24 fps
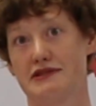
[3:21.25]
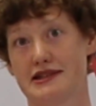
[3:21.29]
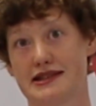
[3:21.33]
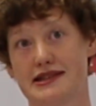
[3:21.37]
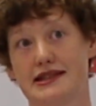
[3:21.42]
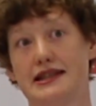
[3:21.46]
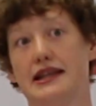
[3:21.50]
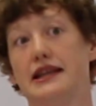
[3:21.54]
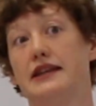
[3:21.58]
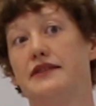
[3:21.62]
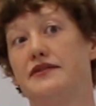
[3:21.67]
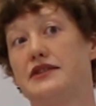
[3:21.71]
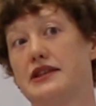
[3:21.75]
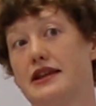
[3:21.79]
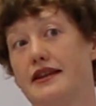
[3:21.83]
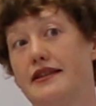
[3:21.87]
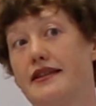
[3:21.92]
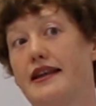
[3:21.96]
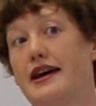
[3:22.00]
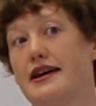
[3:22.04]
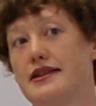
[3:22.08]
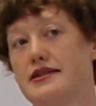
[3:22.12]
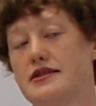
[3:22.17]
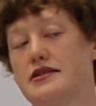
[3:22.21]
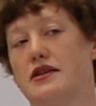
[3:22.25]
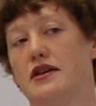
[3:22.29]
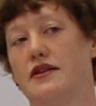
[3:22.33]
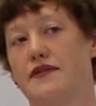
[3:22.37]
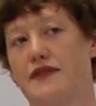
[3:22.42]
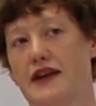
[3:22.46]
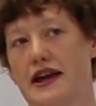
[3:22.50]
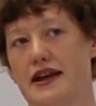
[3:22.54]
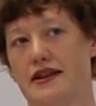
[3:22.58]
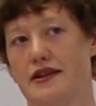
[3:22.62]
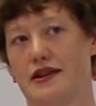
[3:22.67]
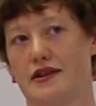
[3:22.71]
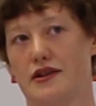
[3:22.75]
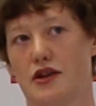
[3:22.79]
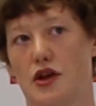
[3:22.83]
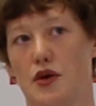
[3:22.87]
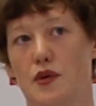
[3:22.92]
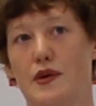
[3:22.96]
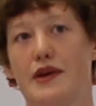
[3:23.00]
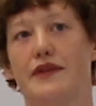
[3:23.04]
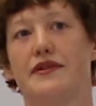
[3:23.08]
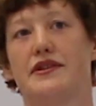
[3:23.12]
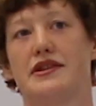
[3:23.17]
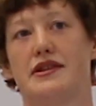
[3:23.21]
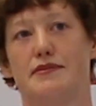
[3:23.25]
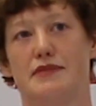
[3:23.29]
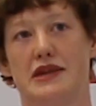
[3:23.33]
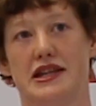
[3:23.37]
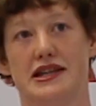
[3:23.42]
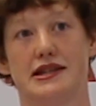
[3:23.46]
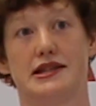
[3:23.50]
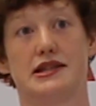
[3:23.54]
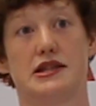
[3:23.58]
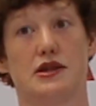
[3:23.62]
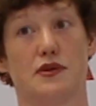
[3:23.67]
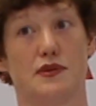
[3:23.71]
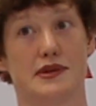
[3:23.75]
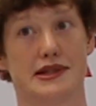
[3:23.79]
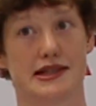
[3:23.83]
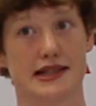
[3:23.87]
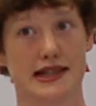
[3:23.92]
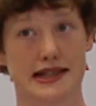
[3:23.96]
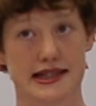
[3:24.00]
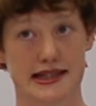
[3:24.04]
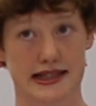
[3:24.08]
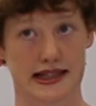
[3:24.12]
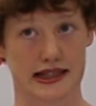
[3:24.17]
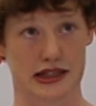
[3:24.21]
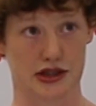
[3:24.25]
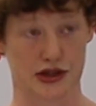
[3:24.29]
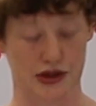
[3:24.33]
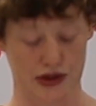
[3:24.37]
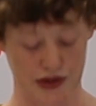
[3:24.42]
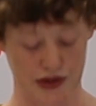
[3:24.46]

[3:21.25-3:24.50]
received in that survey that whoever the Minister was listening